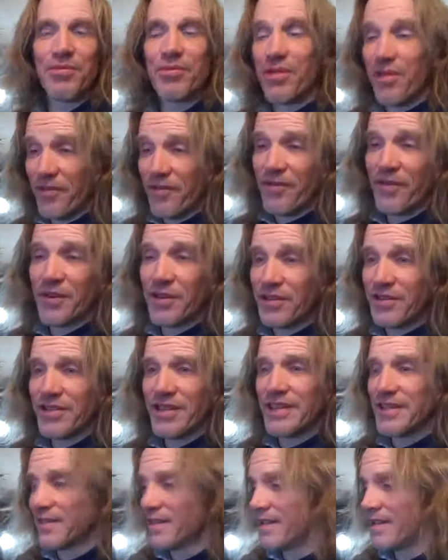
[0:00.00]
one of the first
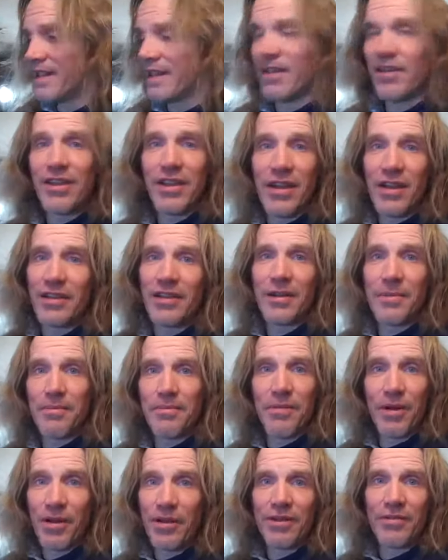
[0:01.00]
things they tell you on the
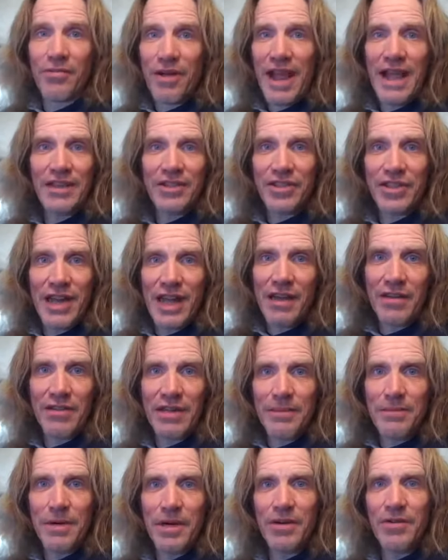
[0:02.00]
on the
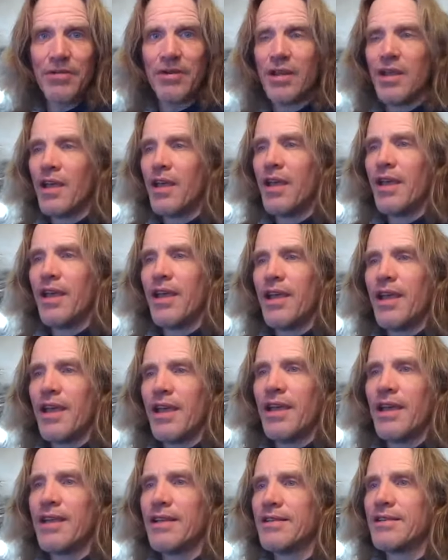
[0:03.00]
rationality boat
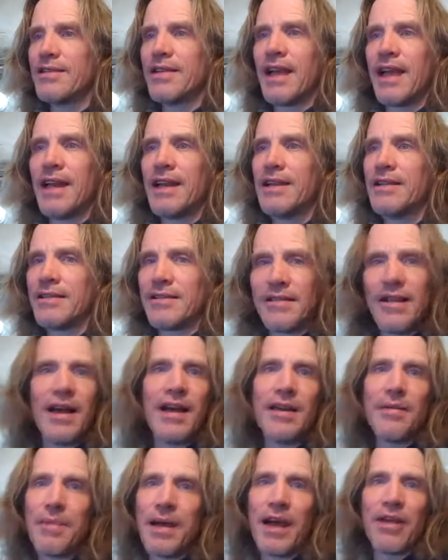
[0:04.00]
is that it's
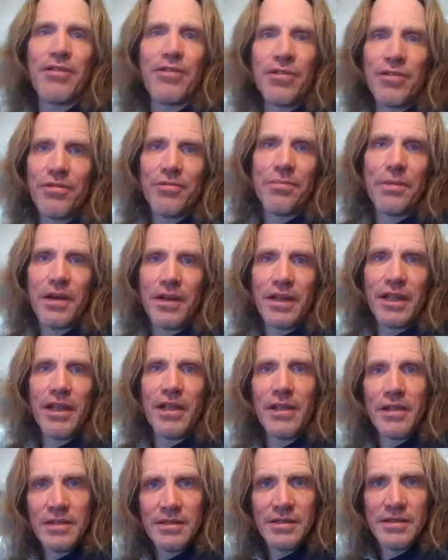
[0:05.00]
not about you, buddy.
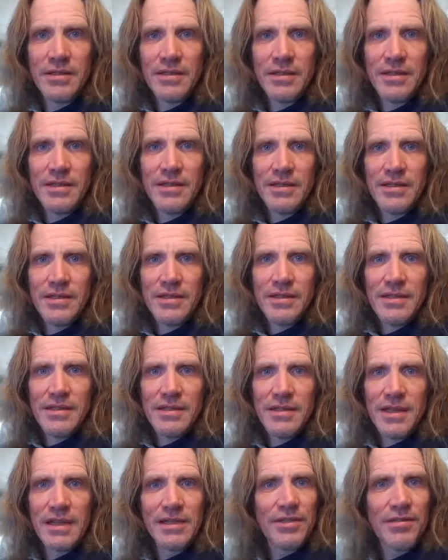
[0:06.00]

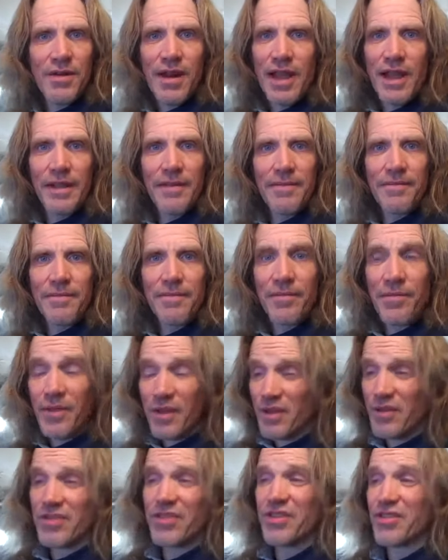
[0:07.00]
That's right.
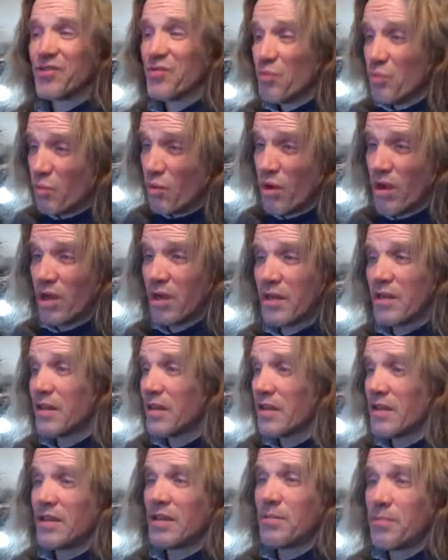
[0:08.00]
You're just one of
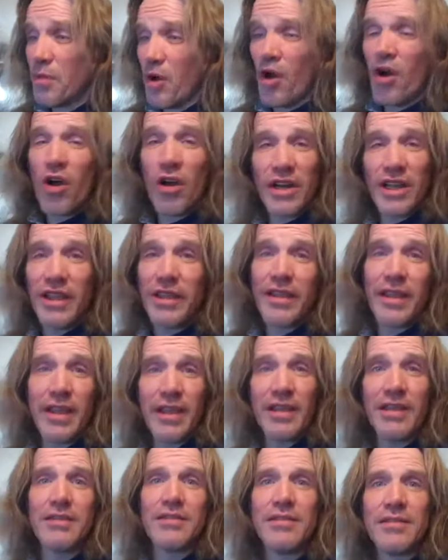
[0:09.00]
the little pawny
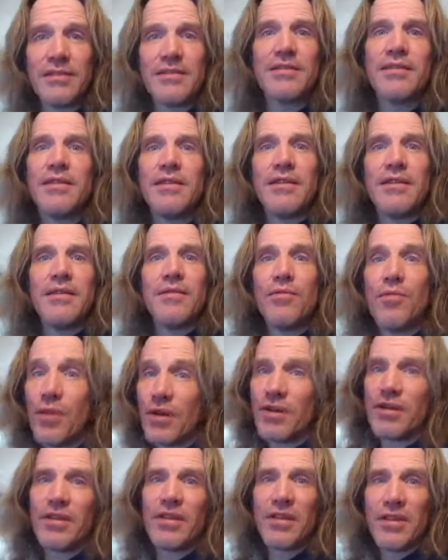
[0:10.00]
things
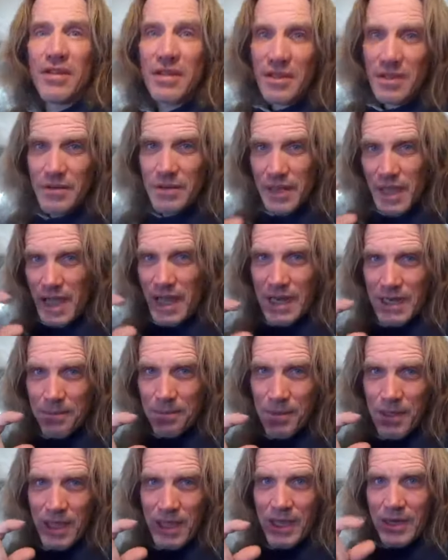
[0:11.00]
one of the little tiny
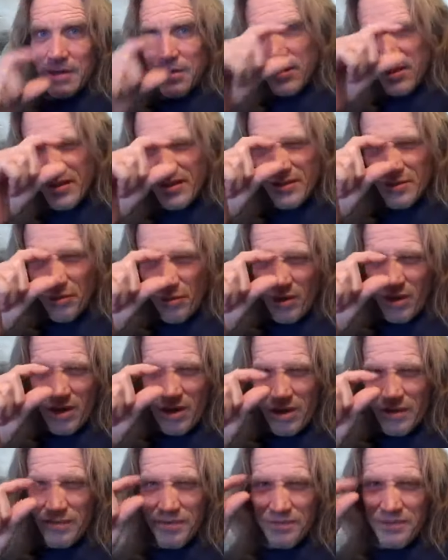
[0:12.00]
players, just
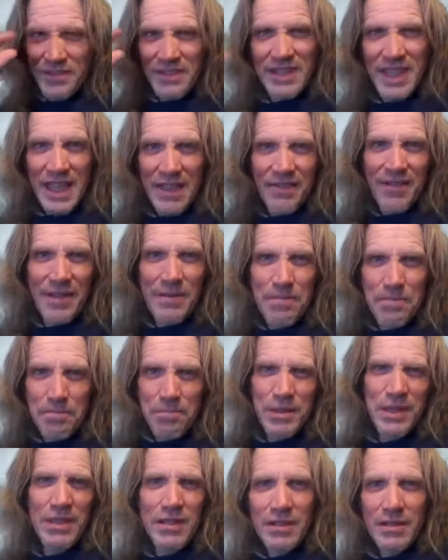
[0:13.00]
one of seven
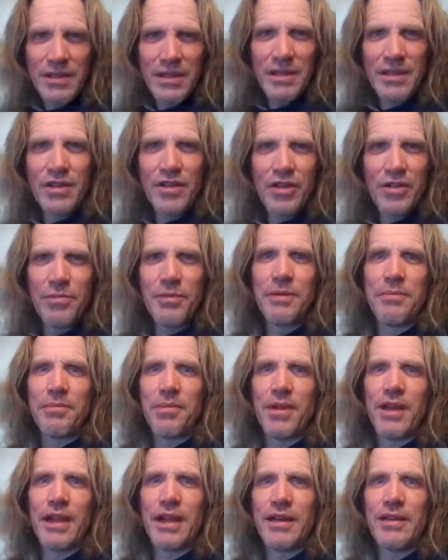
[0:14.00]
billion human
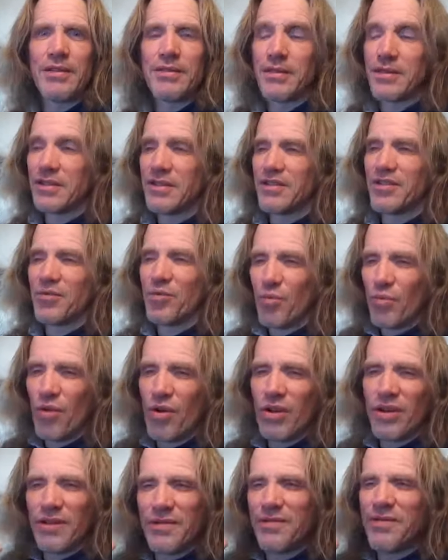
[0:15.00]
players, and just
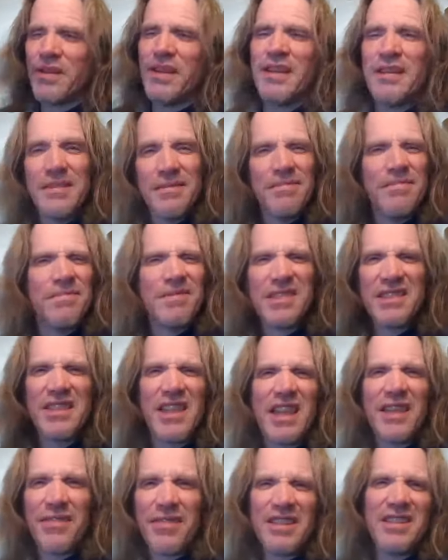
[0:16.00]
one of
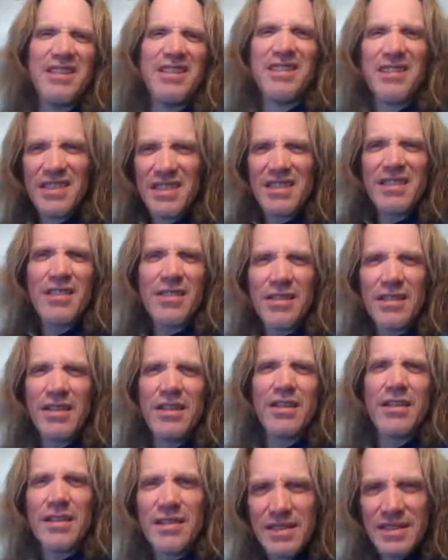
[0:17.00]
seven
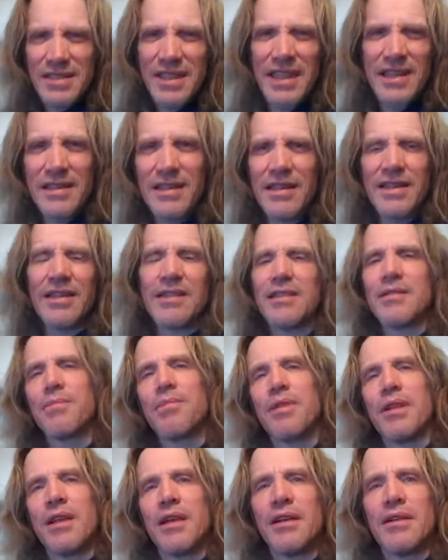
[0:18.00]
zillion sentient
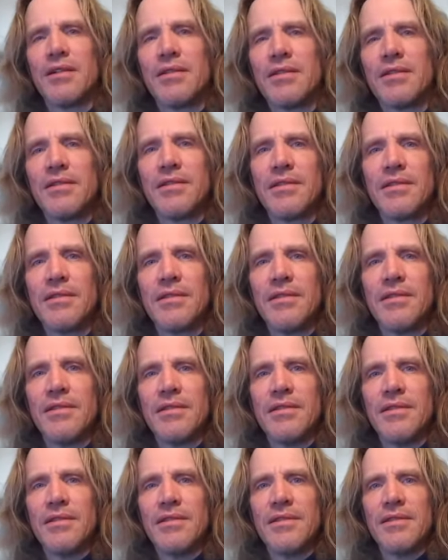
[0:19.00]
players.
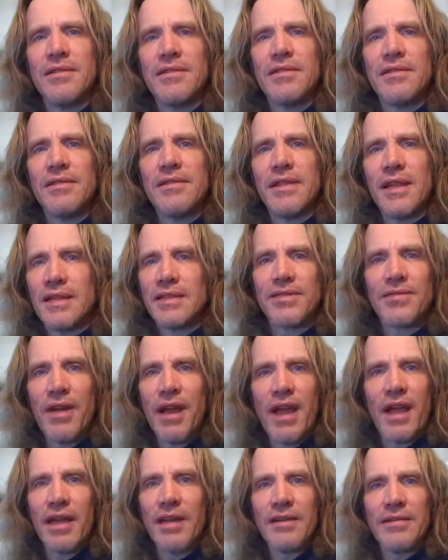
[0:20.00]
That's
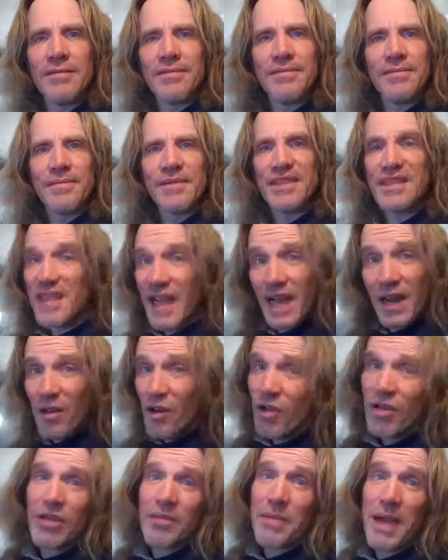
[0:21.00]
right. It's not
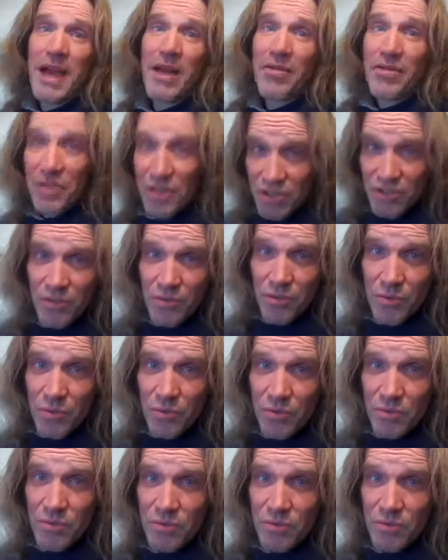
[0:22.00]
all about you.